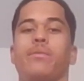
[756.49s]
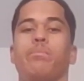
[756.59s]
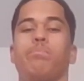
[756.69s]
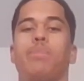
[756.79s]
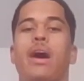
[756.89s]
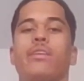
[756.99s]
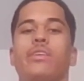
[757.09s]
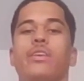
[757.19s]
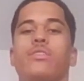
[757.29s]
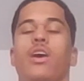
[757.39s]
but
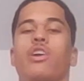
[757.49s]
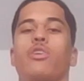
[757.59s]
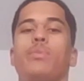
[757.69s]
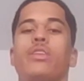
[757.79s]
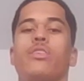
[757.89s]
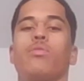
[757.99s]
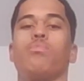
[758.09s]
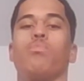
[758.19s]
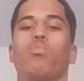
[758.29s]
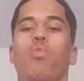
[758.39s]
it's arguably the
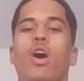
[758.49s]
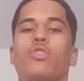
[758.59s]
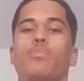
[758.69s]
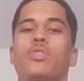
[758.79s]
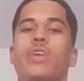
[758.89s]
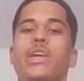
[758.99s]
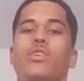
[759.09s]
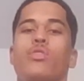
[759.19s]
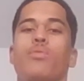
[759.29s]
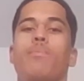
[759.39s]
worst
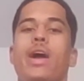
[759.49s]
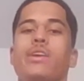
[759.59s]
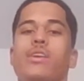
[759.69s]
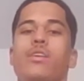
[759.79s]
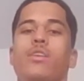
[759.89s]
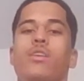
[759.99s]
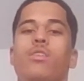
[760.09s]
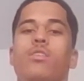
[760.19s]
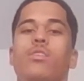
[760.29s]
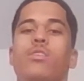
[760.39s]
mistake you could make
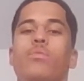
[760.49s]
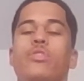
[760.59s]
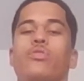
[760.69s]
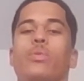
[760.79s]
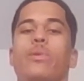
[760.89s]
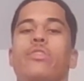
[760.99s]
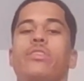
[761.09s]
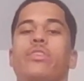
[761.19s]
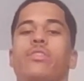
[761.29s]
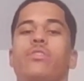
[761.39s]
when doing one of
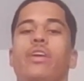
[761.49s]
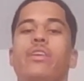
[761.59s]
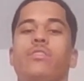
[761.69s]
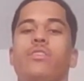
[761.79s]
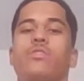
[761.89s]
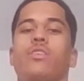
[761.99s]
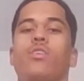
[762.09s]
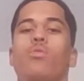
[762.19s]
these exercises.